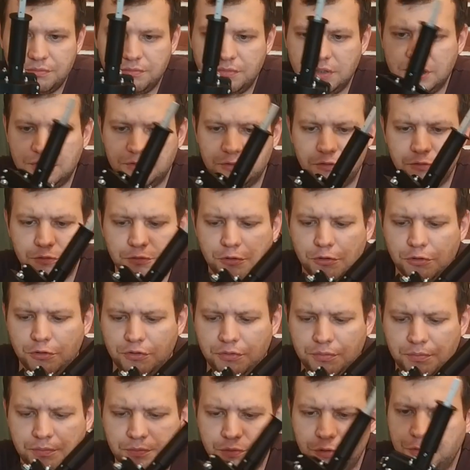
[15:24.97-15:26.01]
It will work
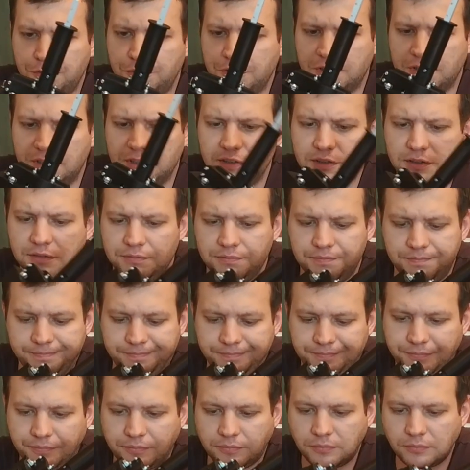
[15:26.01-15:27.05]
perfectly.
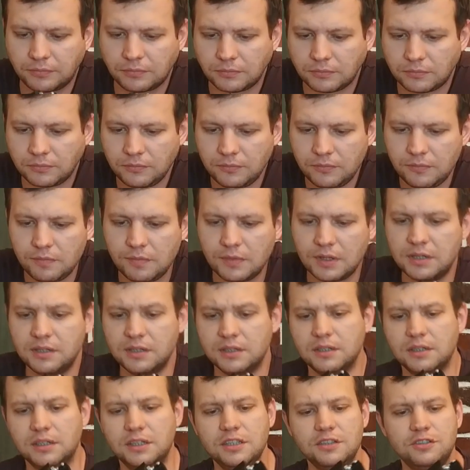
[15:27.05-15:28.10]

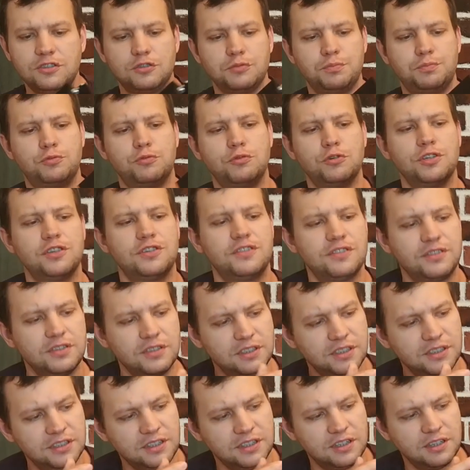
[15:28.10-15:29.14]
It supports
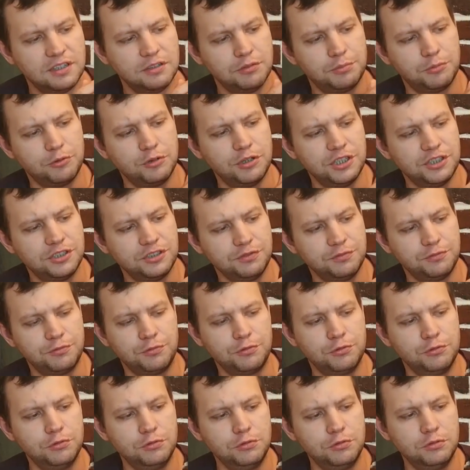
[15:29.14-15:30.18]
easy calibration
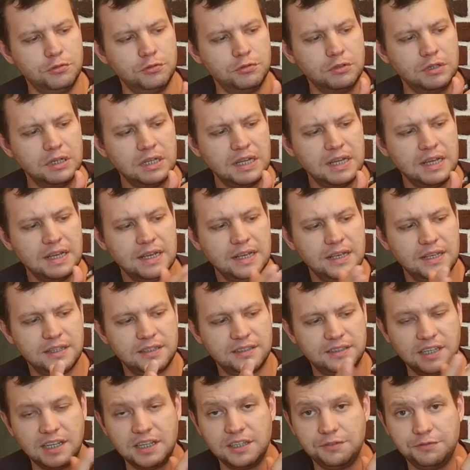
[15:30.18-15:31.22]
through
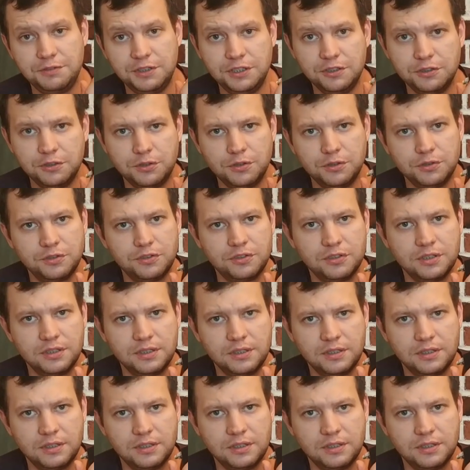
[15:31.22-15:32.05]
side windows.